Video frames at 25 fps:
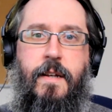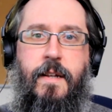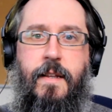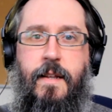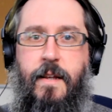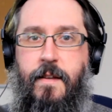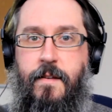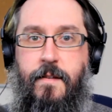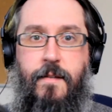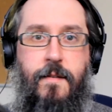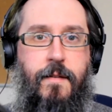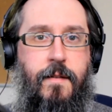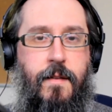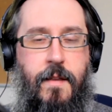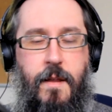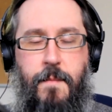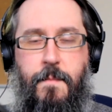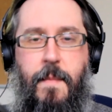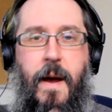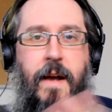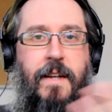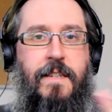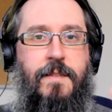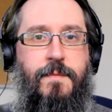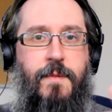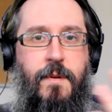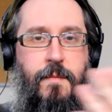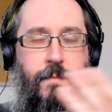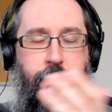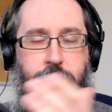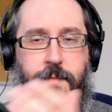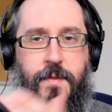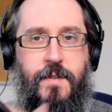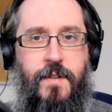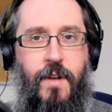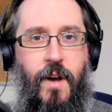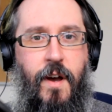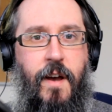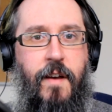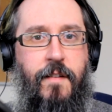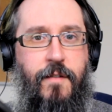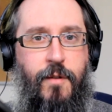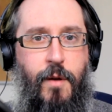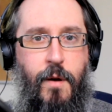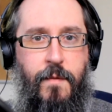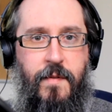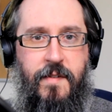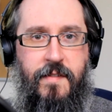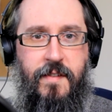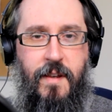that's the maximum size
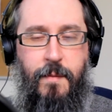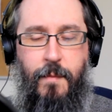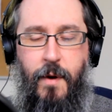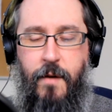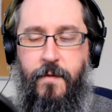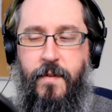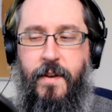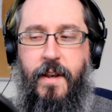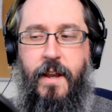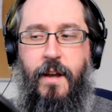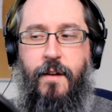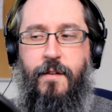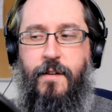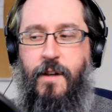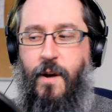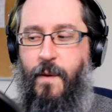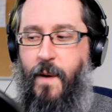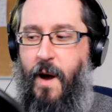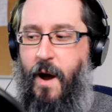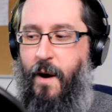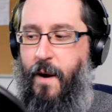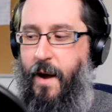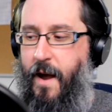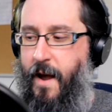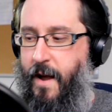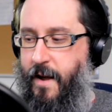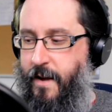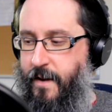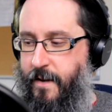you ever see my videos go out at.